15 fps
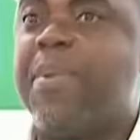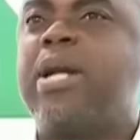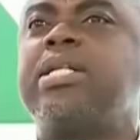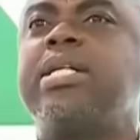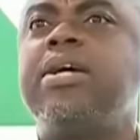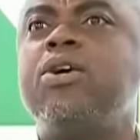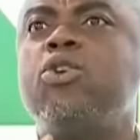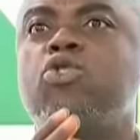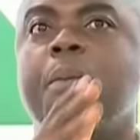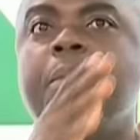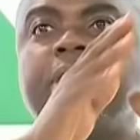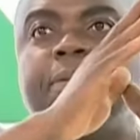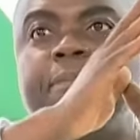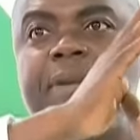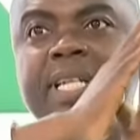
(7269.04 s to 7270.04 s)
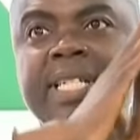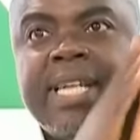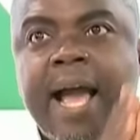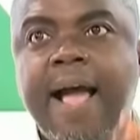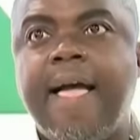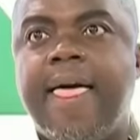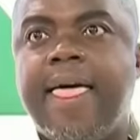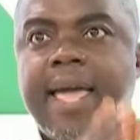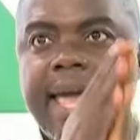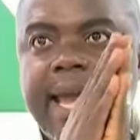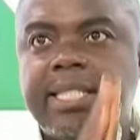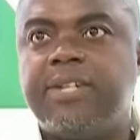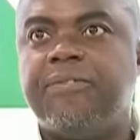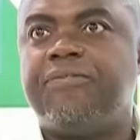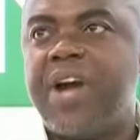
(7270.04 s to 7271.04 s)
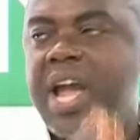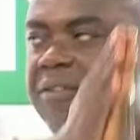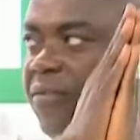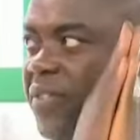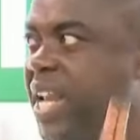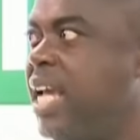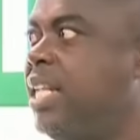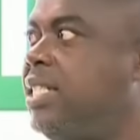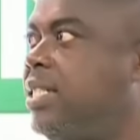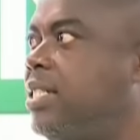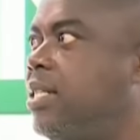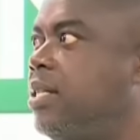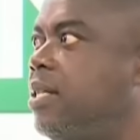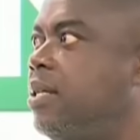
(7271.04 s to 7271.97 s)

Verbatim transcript: but so omotimi nya 85-90